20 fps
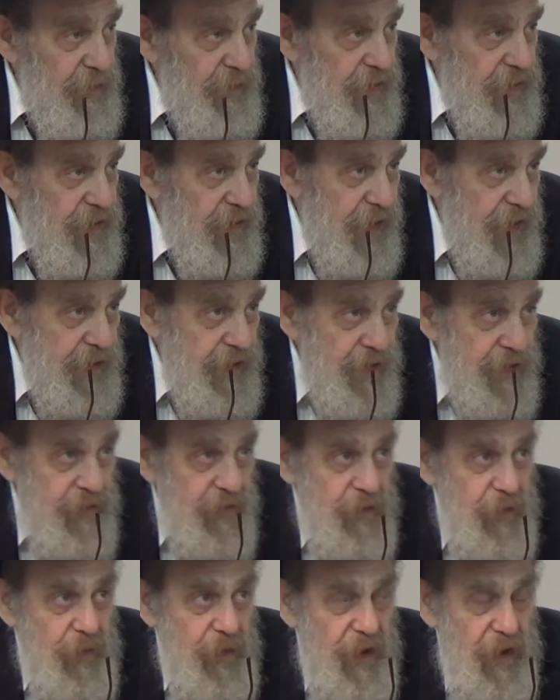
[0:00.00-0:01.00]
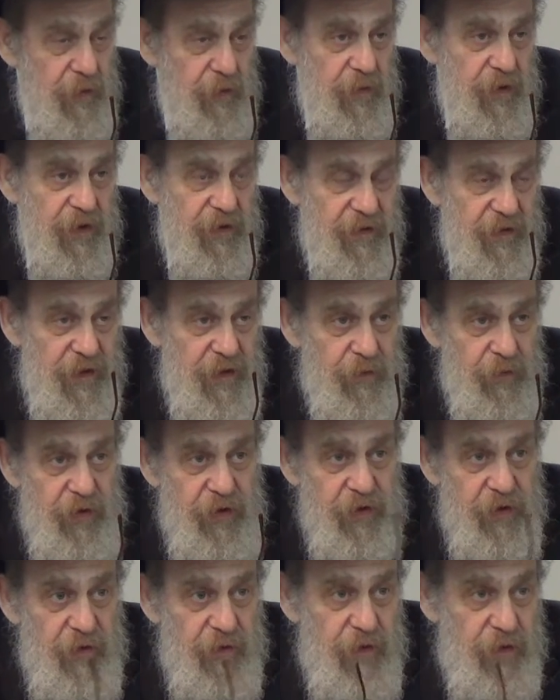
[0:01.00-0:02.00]
what Tanya is about, which
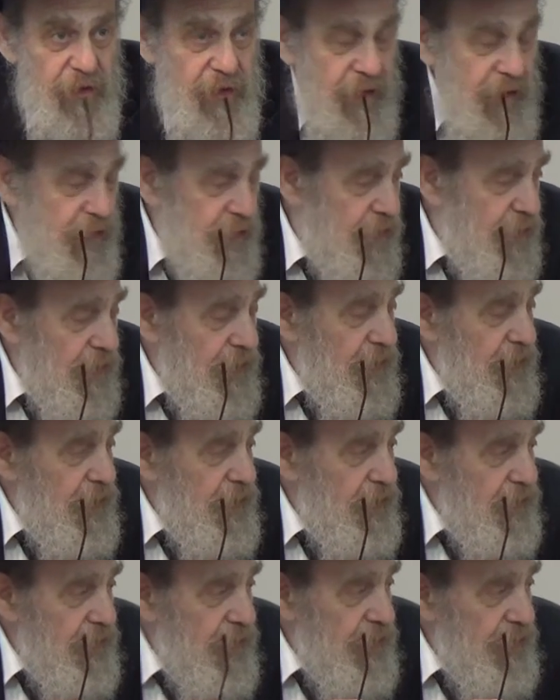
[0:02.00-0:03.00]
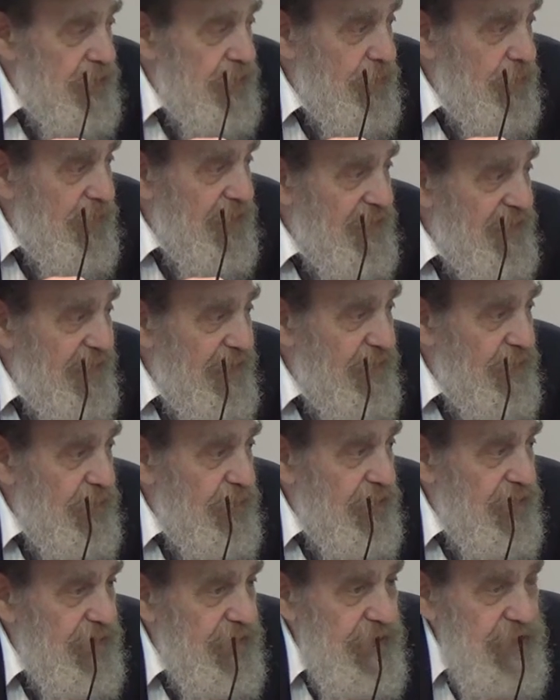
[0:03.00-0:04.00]
is the Torah Shebitzav of
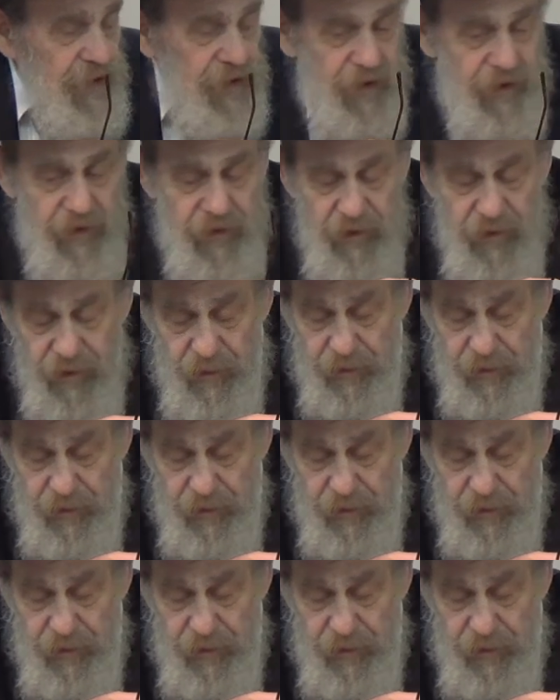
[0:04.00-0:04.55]
Chassidus,